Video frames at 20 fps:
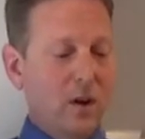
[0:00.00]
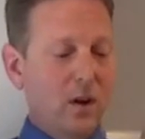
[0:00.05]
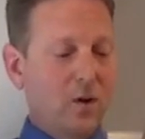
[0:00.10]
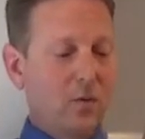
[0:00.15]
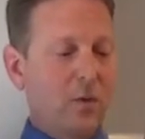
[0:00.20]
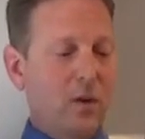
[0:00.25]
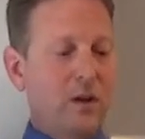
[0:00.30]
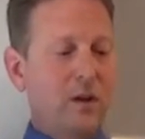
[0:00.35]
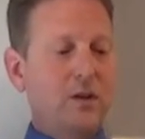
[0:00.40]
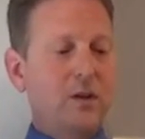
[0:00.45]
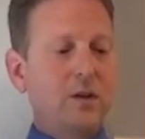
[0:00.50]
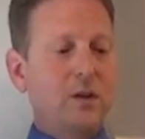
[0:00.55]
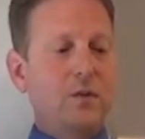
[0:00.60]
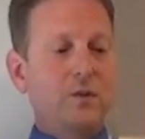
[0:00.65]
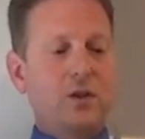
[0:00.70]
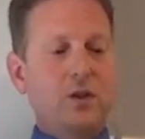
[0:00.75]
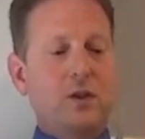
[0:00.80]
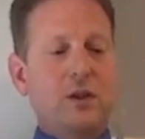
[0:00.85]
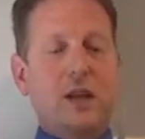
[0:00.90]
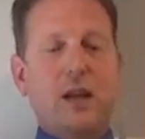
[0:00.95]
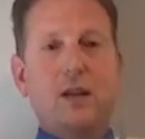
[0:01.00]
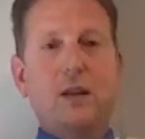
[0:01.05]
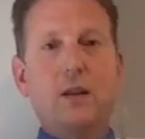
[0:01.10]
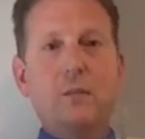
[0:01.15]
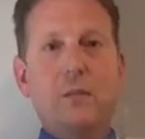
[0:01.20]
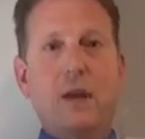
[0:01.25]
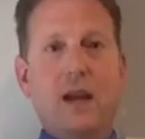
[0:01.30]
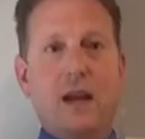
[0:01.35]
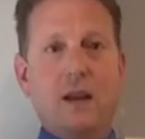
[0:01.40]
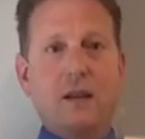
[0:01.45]
What you do is you take the
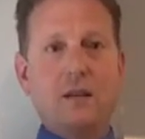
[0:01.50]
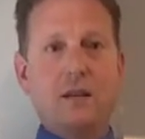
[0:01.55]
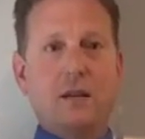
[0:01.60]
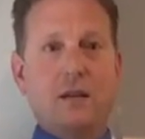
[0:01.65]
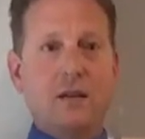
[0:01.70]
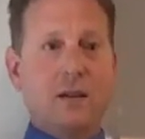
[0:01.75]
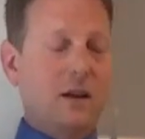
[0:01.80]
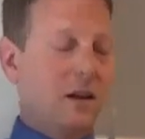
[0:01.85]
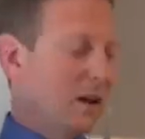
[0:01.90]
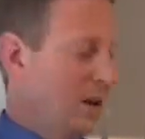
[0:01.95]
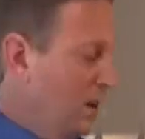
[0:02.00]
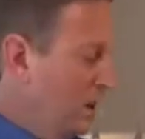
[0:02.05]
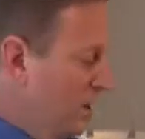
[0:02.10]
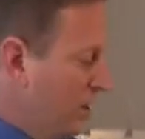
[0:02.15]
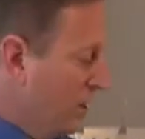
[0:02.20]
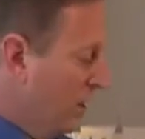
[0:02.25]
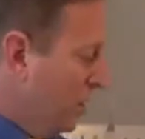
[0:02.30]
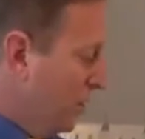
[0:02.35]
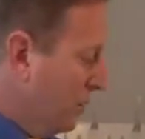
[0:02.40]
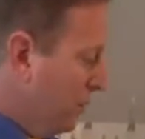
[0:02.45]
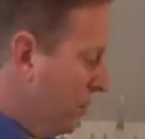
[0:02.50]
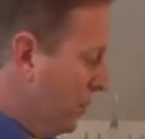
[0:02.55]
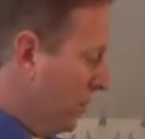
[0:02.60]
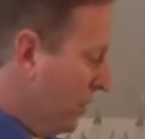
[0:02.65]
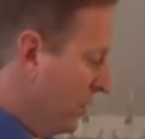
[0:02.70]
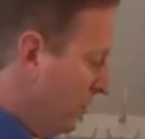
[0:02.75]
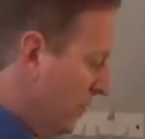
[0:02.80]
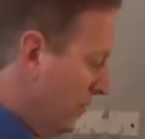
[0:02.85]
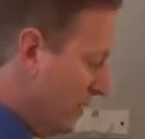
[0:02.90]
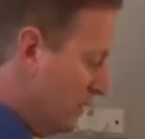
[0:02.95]
band, you're going to put
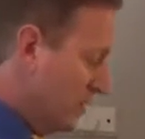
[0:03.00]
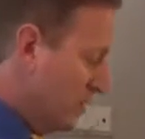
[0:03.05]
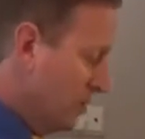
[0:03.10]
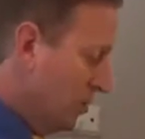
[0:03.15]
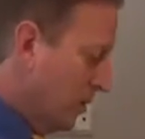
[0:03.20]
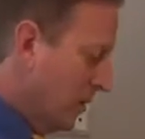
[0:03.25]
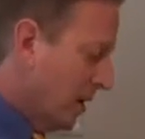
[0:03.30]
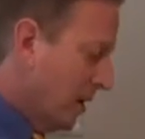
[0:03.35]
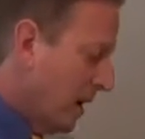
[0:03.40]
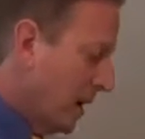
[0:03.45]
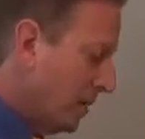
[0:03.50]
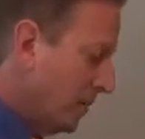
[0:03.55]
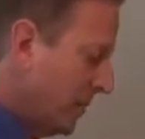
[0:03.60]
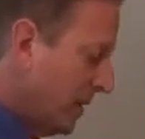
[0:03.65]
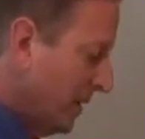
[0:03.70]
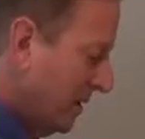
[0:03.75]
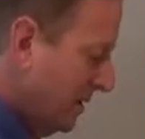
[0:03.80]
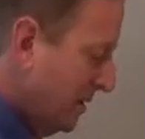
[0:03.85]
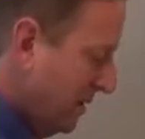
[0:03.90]
it around the doorknob,